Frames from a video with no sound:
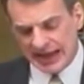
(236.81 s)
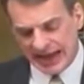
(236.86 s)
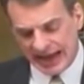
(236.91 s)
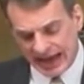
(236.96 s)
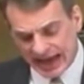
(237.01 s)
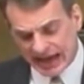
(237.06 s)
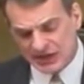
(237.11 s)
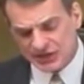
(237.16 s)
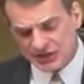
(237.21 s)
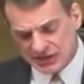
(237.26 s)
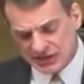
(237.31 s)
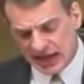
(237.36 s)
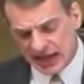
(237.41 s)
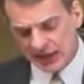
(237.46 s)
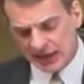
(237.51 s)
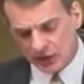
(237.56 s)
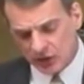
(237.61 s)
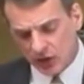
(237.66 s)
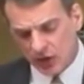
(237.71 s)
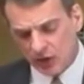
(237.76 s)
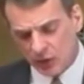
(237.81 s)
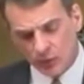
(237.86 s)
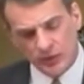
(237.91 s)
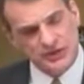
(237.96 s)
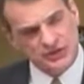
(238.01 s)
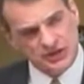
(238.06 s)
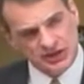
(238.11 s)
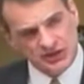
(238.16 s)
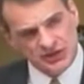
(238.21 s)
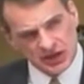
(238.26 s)
has not
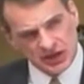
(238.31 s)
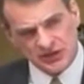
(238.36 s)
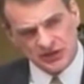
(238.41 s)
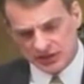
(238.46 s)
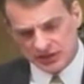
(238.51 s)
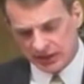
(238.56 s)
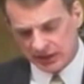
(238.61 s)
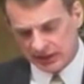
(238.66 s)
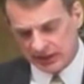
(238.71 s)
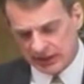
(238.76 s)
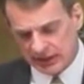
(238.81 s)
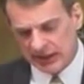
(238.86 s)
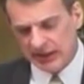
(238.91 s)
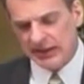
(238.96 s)
always existed.